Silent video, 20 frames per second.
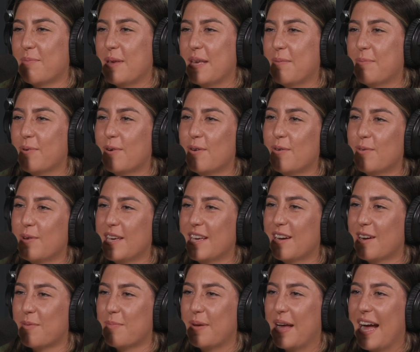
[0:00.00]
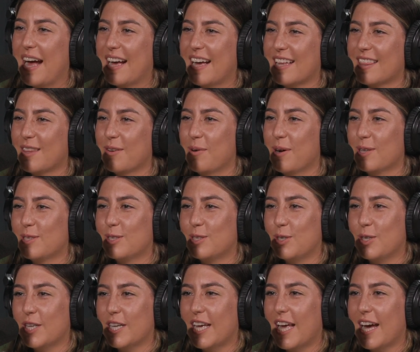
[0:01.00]
people. We are back at the Well
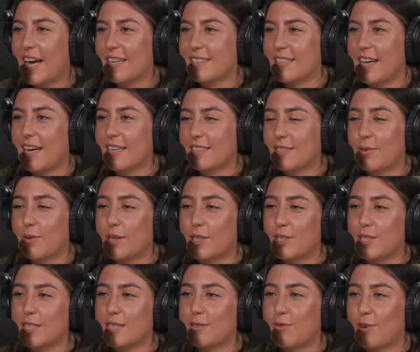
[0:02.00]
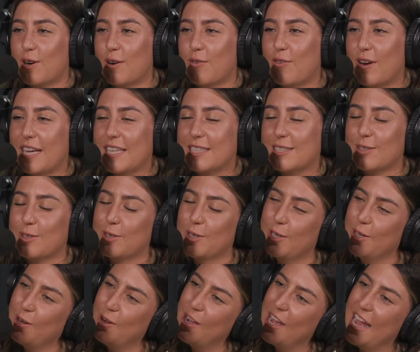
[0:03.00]
StudentCast asking questions for a friend so
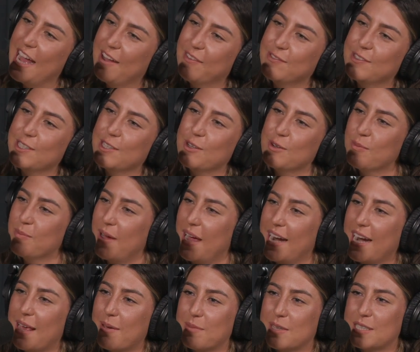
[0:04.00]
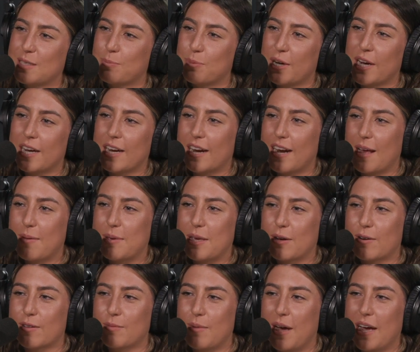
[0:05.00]
you don't have to. My name is Brynn and I'm
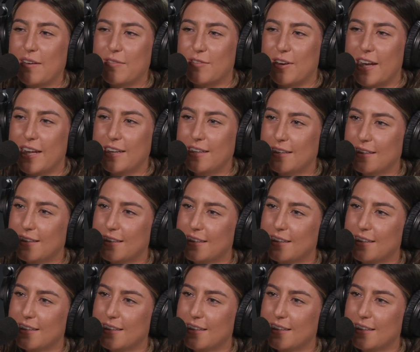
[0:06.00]
here with my friend